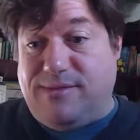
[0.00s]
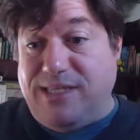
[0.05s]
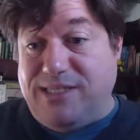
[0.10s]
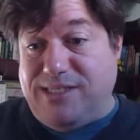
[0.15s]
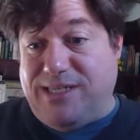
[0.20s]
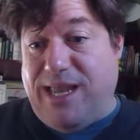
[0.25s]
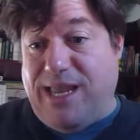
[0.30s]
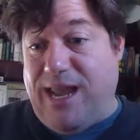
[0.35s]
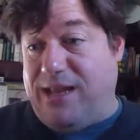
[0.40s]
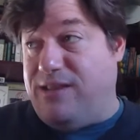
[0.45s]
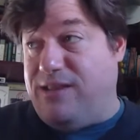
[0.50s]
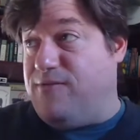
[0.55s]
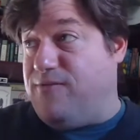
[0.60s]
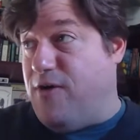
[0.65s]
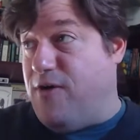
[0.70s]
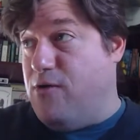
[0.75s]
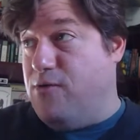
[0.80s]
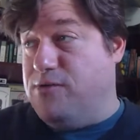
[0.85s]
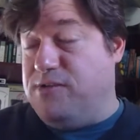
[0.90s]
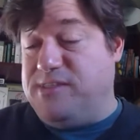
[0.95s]
disconnected
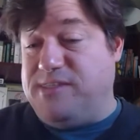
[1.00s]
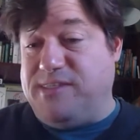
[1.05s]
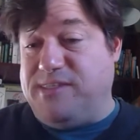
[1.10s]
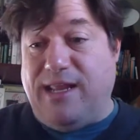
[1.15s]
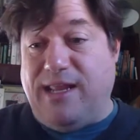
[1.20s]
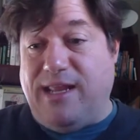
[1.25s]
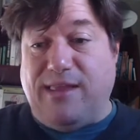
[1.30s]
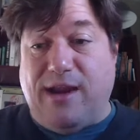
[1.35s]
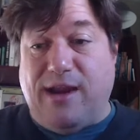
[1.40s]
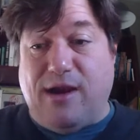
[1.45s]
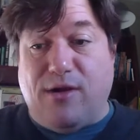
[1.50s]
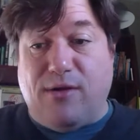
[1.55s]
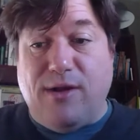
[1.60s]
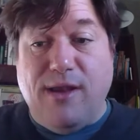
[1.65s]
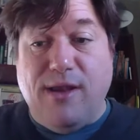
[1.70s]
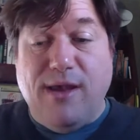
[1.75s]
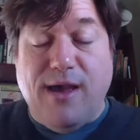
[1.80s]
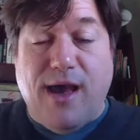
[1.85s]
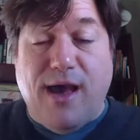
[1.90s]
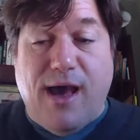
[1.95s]
phones sitting there.
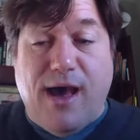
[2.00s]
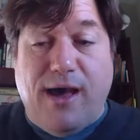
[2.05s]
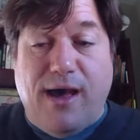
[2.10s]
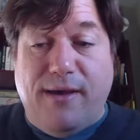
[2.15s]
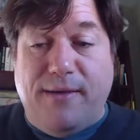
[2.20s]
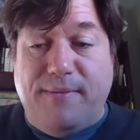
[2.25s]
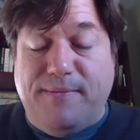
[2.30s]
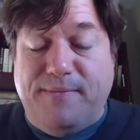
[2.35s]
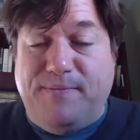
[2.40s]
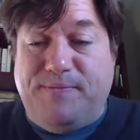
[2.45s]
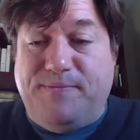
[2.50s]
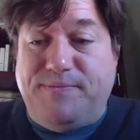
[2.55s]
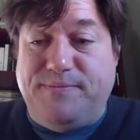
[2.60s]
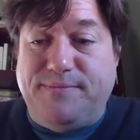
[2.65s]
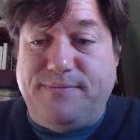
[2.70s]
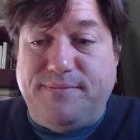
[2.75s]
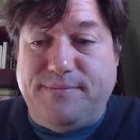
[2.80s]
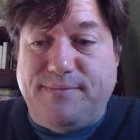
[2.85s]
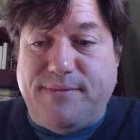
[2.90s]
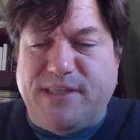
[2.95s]

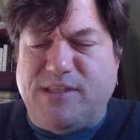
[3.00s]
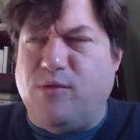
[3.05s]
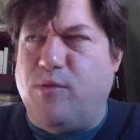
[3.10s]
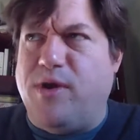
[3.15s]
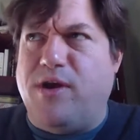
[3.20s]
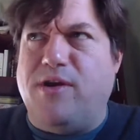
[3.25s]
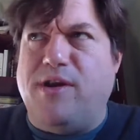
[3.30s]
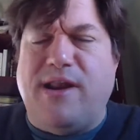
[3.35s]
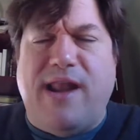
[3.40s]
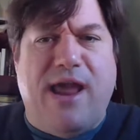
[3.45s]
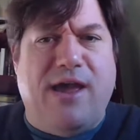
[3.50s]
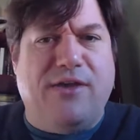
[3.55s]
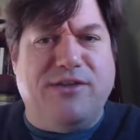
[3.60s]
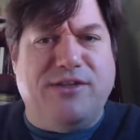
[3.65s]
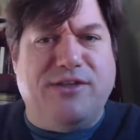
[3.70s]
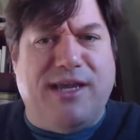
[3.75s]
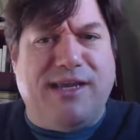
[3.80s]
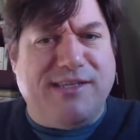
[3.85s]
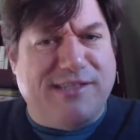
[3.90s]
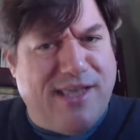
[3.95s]
It's a weird
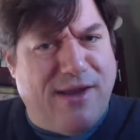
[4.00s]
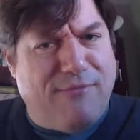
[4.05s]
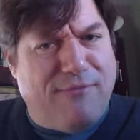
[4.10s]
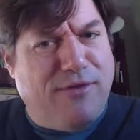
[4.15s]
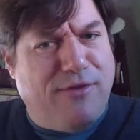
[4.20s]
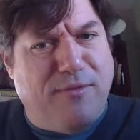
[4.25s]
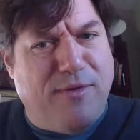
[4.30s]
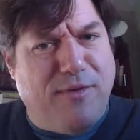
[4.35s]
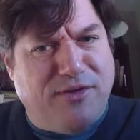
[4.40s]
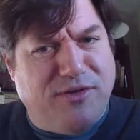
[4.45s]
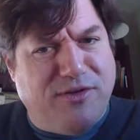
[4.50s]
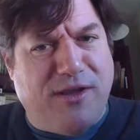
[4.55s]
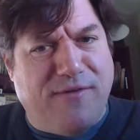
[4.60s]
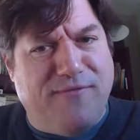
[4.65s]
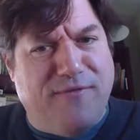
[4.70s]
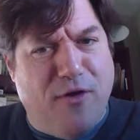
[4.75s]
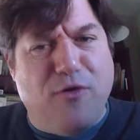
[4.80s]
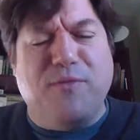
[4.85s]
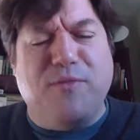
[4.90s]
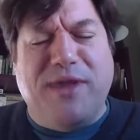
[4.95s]
analogy. I guess it's not really much like a
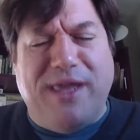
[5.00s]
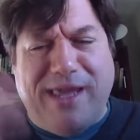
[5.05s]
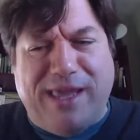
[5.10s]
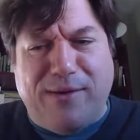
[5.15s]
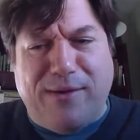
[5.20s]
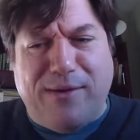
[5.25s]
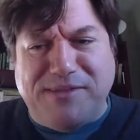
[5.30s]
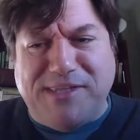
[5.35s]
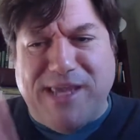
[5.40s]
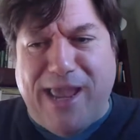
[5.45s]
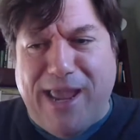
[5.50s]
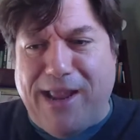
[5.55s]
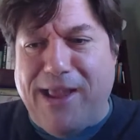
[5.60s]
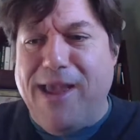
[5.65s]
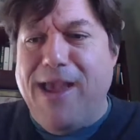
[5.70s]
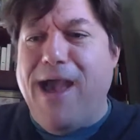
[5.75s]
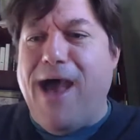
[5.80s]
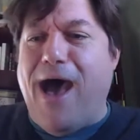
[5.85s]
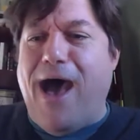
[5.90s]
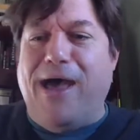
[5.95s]
phone, but you get what I'm saying.
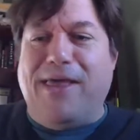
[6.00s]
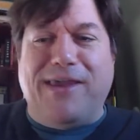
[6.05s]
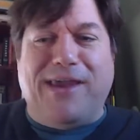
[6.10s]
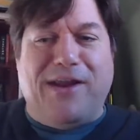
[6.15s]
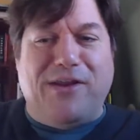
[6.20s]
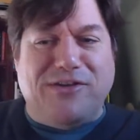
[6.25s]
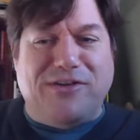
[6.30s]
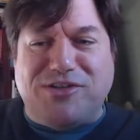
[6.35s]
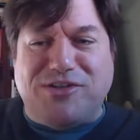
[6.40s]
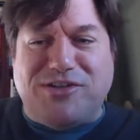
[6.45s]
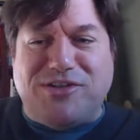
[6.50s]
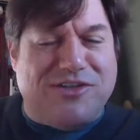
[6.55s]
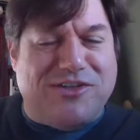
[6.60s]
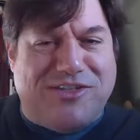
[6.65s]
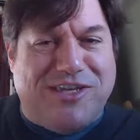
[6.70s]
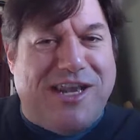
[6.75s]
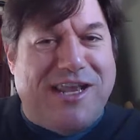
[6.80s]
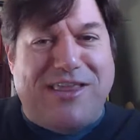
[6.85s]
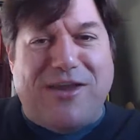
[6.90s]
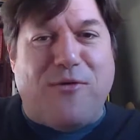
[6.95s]
Just
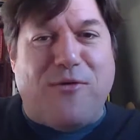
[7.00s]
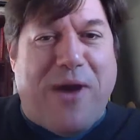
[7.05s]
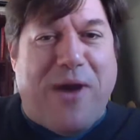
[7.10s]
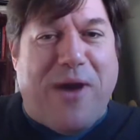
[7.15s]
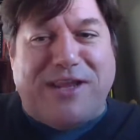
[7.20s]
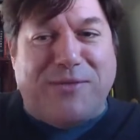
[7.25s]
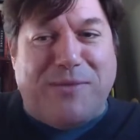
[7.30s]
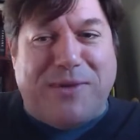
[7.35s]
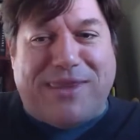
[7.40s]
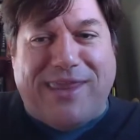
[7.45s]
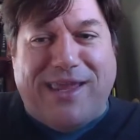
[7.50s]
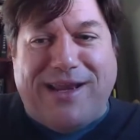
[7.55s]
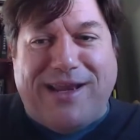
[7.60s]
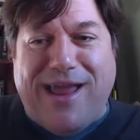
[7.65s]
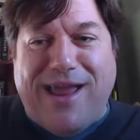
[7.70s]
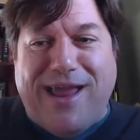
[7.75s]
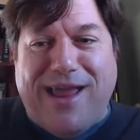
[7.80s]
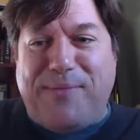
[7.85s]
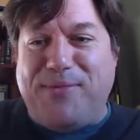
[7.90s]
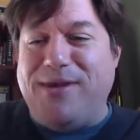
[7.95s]
sitting there waiting to be cleaned
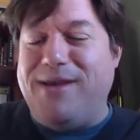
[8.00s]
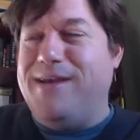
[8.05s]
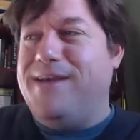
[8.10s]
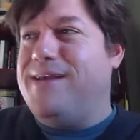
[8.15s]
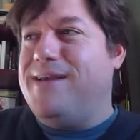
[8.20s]
up.